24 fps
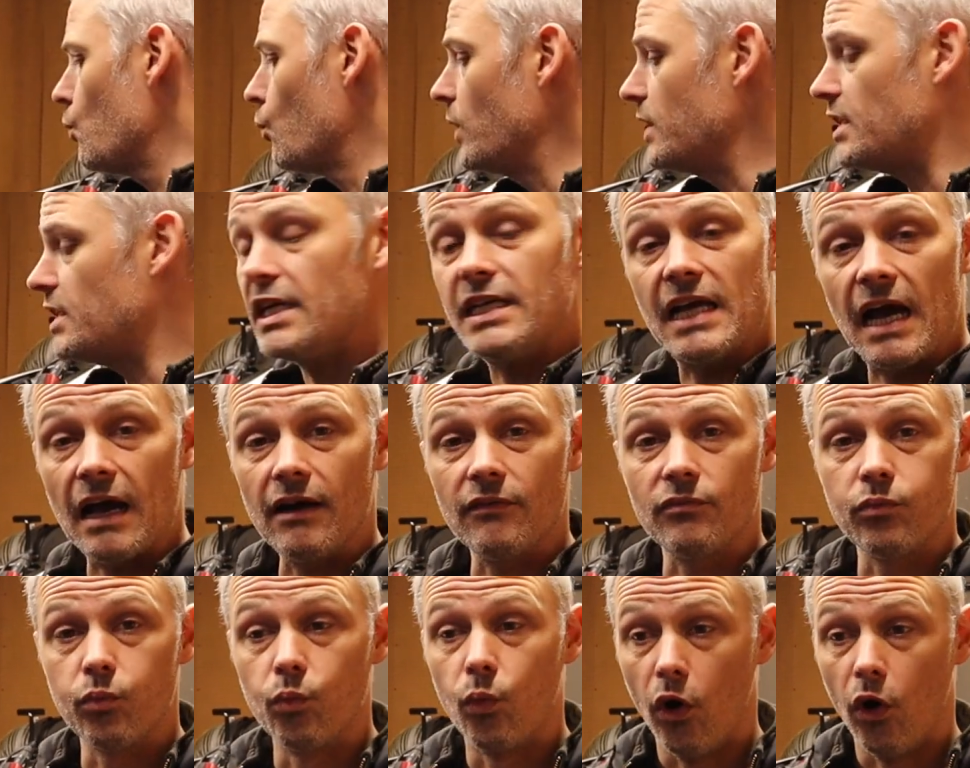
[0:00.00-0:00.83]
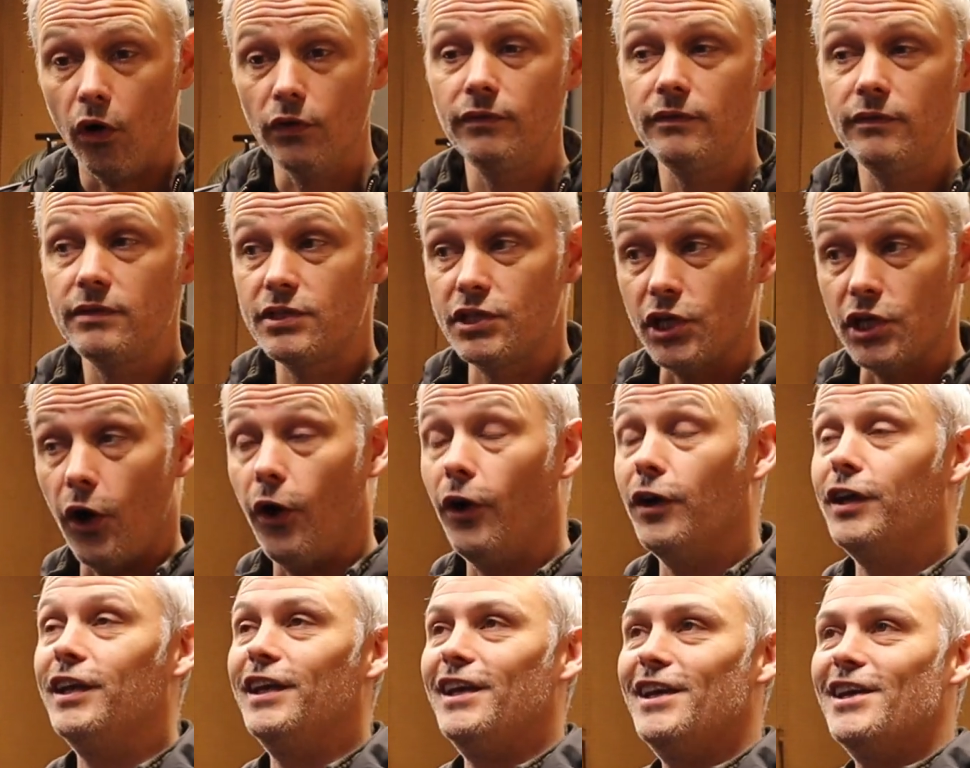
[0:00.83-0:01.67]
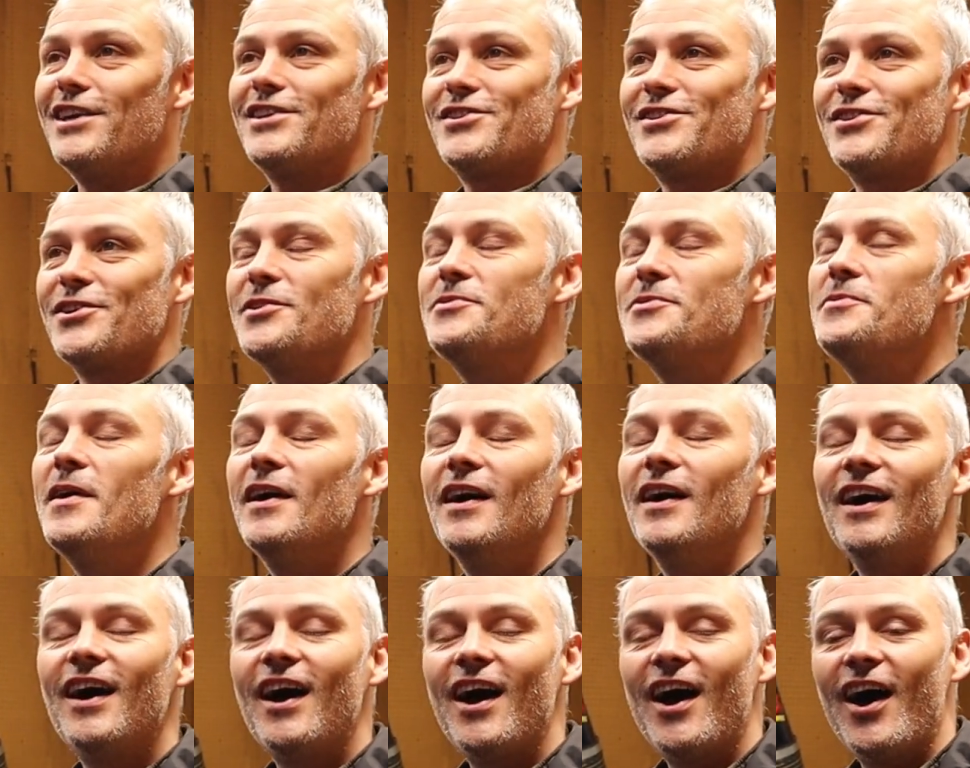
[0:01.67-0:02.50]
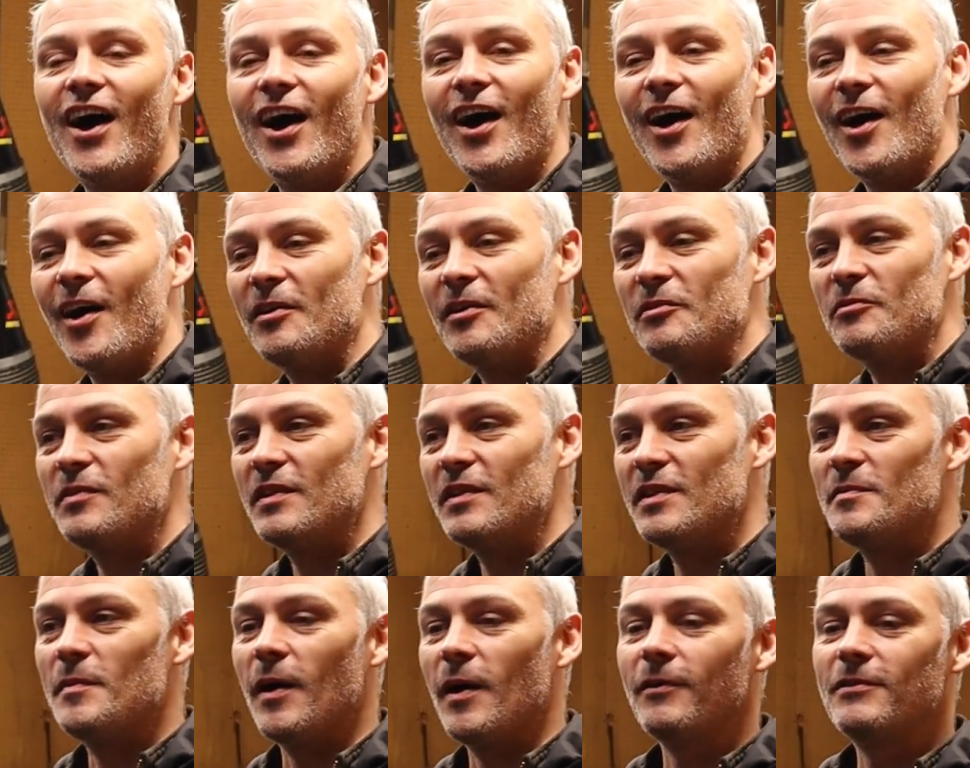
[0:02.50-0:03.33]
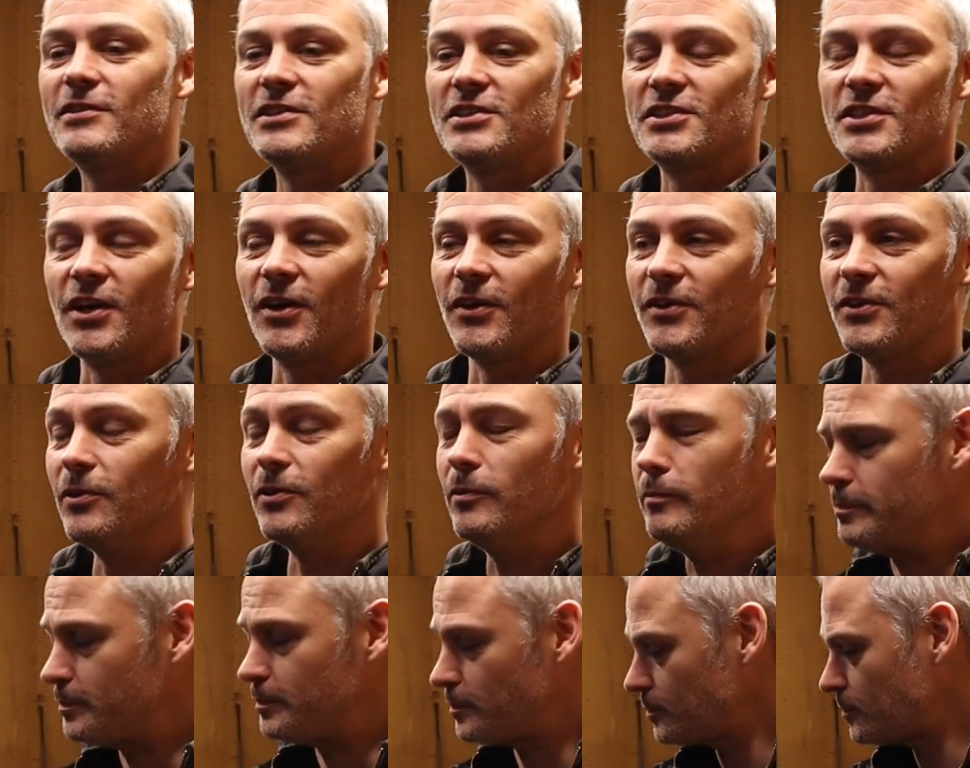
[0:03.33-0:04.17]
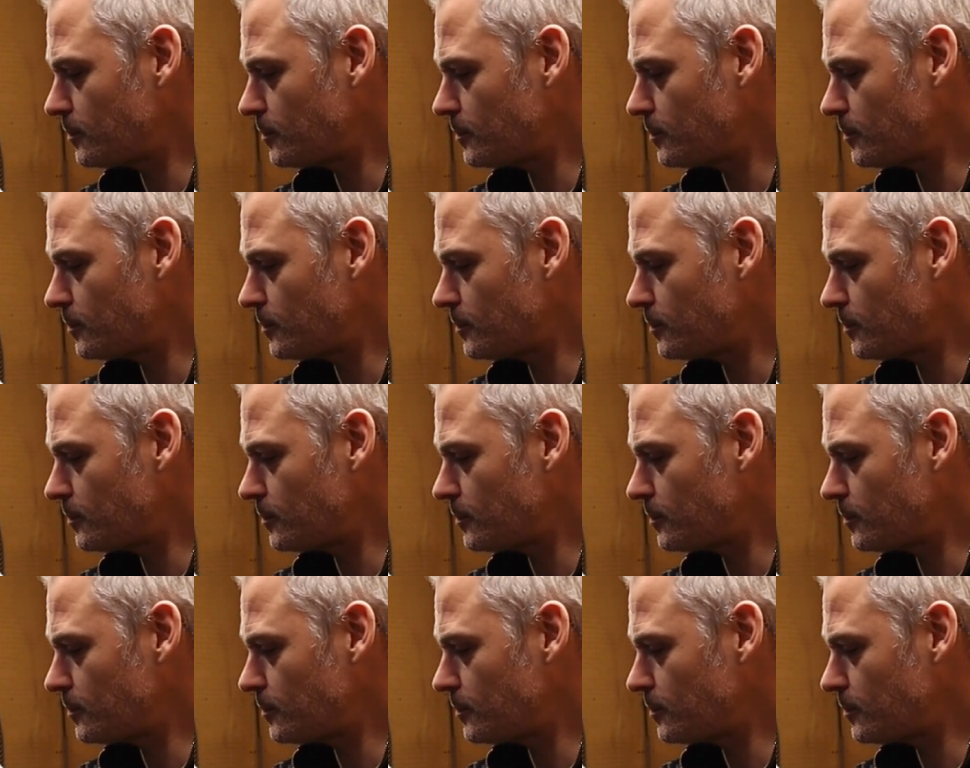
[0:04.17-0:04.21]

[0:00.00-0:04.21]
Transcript: We did have one tiny issue with the motorcycle.